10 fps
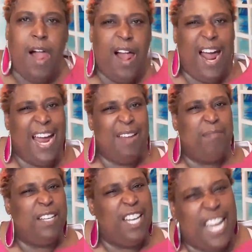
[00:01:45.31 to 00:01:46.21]

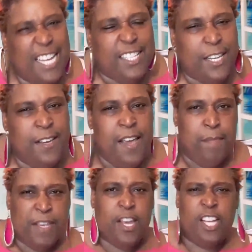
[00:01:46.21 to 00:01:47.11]
I'm late
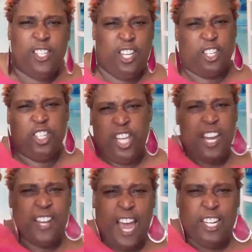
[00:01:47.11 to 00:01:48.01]
because the
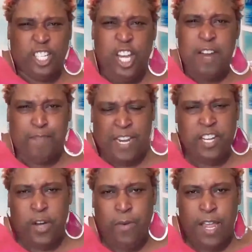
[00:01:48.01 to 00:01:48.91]
shit I should be
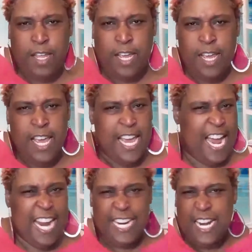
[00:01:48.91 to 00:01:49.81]
doing
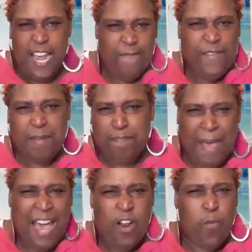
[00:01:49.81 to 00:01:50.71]
had an epic
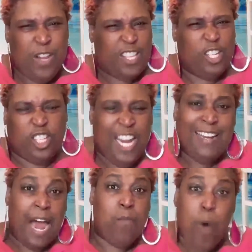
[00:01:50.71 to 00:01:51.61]
battle with the shit
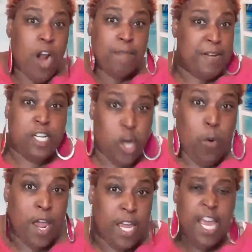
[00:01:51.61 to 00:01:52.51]
I want to be
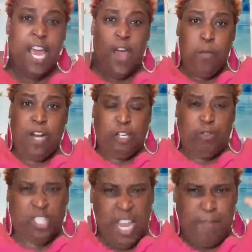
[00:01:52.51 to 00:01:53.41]
doing, and what you
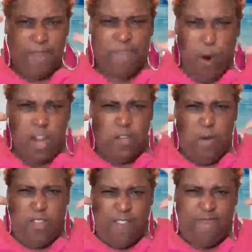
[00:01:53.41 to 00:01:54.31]
see before you
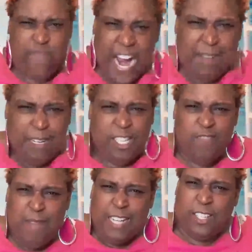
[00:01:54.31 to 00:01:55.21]
are the fragments of
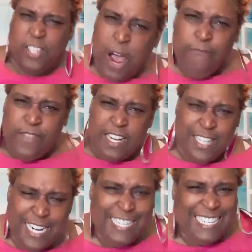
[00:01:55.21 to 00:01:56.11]
myself that
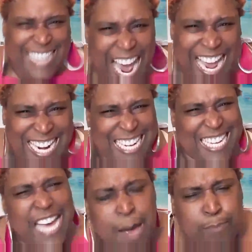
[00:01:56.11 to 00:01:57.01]
didn't die in the
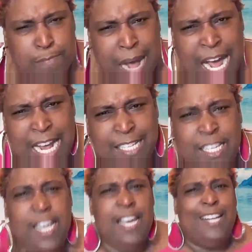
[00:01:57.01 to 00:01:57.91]

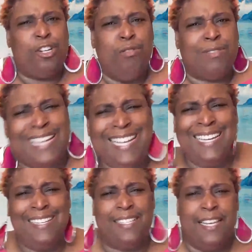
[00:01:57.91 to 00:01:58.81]
compromise. Truth
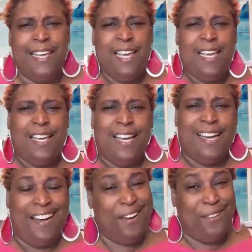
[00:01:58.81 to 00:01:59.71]
is,
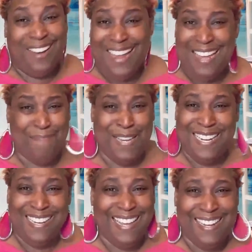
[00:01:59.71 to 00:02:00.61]
I don't like
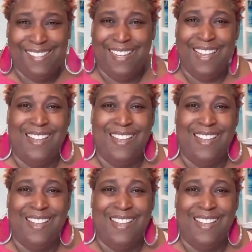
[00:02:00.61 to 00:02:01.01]
being late.